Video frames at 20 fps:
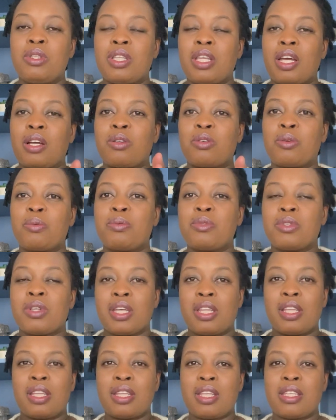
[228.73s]
they are grouped
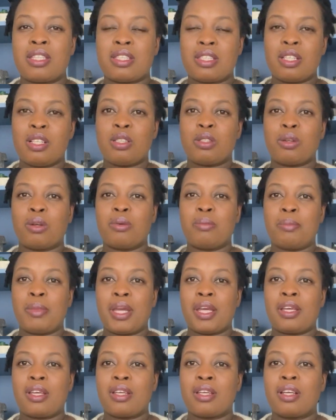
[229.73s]
together, they still don't
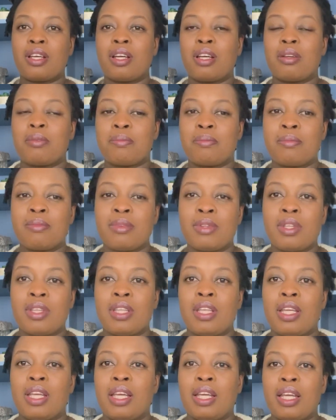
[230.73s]
make,
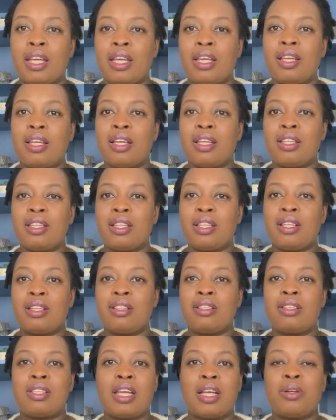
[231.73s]

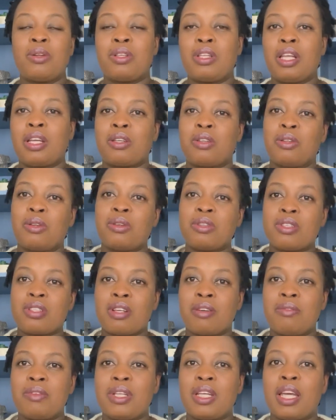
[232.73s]
they are not like,
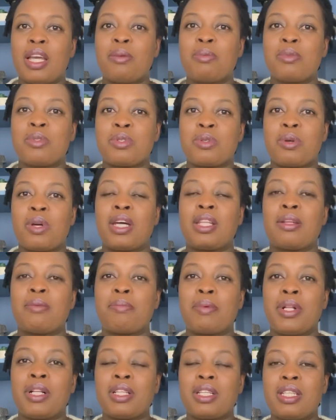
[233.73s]
traveling cables or other
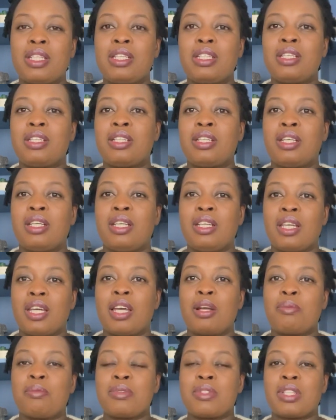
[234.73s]
bulky
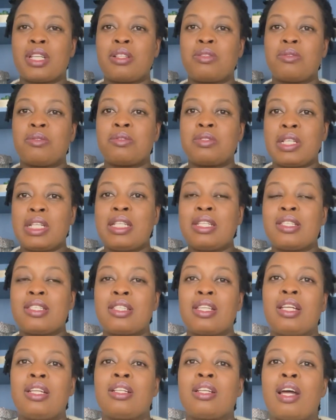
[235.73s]
cables that would really
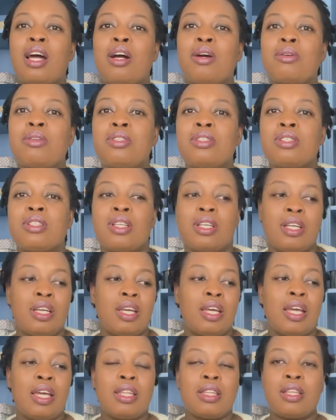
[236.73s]
stand out.
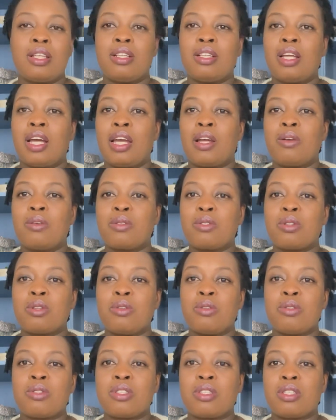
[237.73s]
And then I also
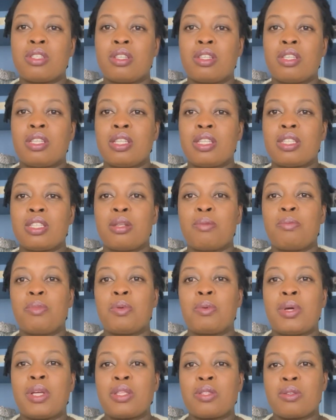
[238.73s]
used the simple
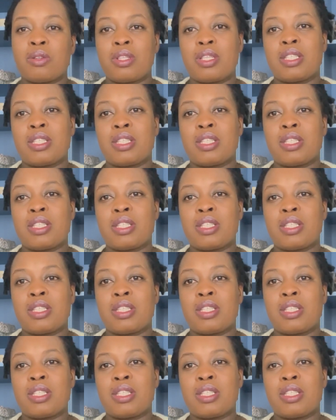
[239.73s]
ones on the